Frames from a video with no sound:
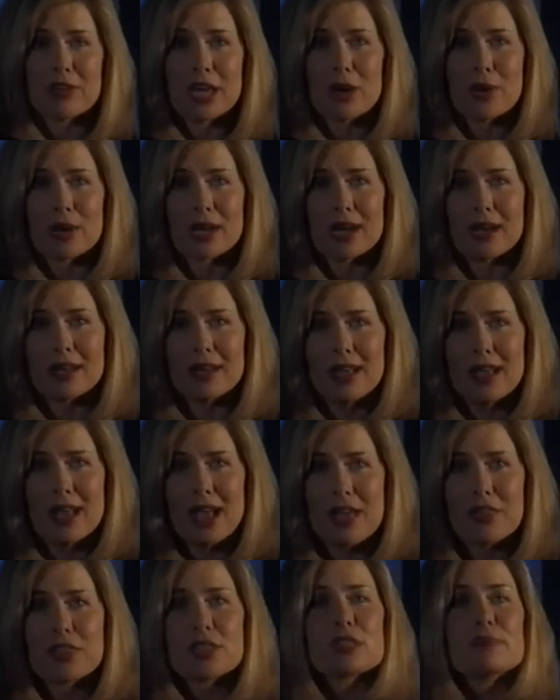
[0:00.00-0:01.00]
of area,
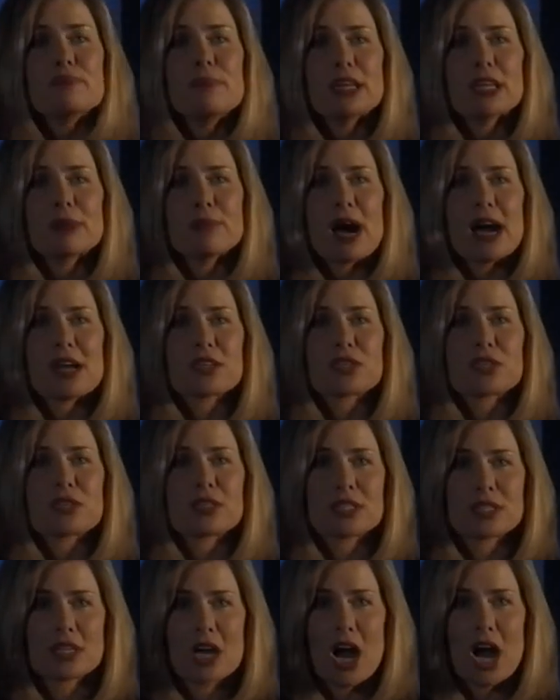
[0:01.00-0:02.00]
this minimises
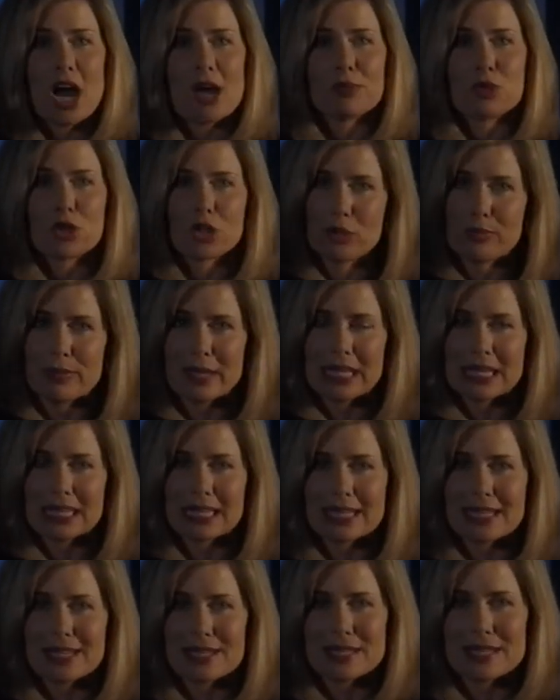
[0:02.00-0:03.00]
the time you could be
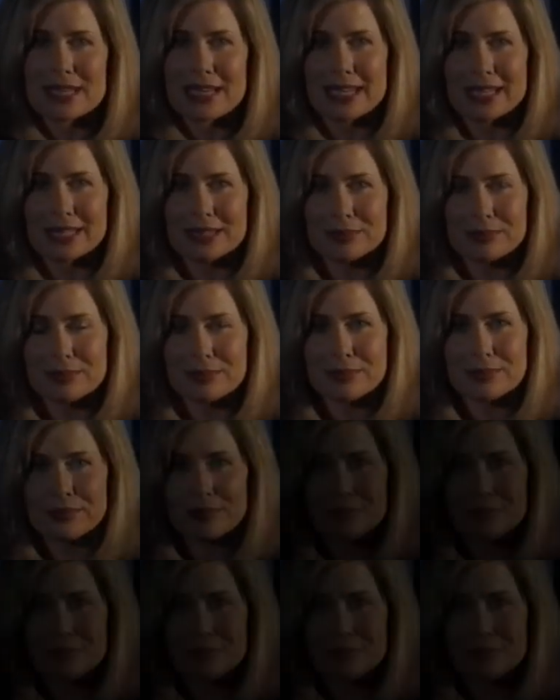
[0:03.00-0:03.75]
clearly seen.